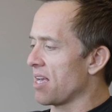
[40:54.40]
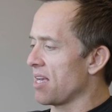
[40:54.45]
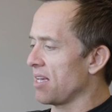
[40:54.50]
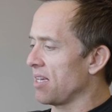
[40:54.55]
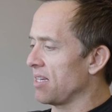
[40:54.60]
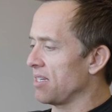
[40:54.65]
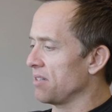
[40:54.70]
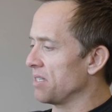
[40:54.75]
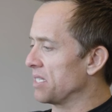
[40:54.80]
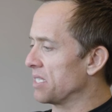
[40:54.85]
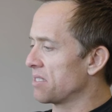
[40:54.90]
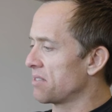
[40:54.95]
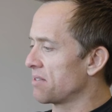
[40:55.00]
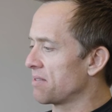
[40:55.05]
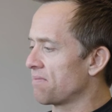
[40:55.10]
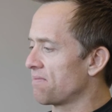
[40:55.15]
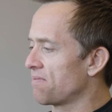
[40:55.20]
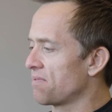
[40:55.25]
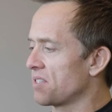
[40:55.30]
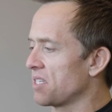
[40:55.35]
Lahair
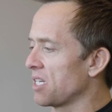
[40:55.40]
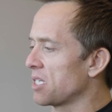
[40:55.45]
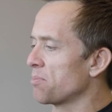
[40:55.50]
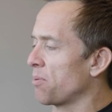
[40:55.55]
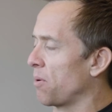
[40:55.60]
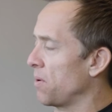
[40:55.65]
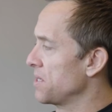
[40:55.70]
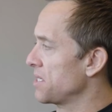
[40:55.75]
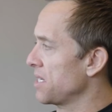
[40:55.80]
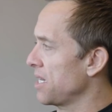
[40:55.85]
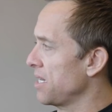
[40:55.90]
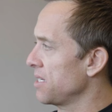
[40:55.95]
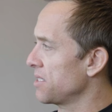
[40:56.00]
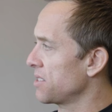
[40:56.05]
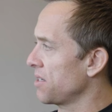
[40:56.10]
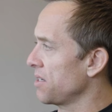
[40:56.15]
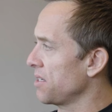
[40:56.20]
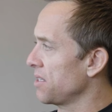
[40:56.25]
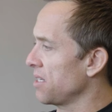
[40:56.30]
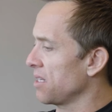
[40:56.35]
is 6 points
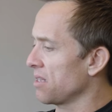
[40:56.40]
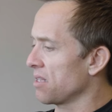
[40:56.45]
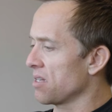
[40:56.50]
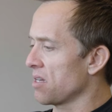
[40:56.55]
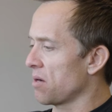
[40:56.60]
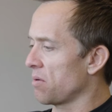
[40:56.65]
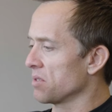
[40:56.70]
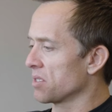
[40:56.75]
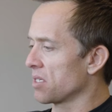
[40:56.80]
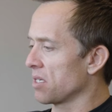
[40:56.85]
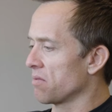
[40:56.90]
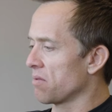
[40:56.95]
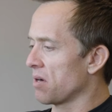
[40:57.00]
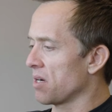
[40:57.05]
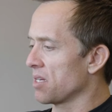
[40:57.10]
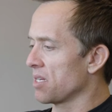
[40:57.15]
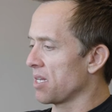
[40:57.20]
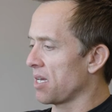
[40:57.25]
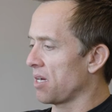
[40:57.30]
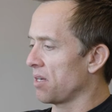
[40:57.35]
ahead, so you think that no one's going to
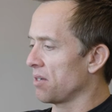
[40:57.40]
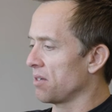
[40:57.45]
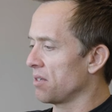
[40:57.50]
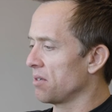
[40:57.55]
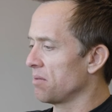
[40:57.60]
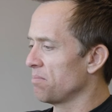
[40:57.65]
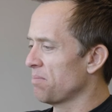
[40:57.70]
run her down.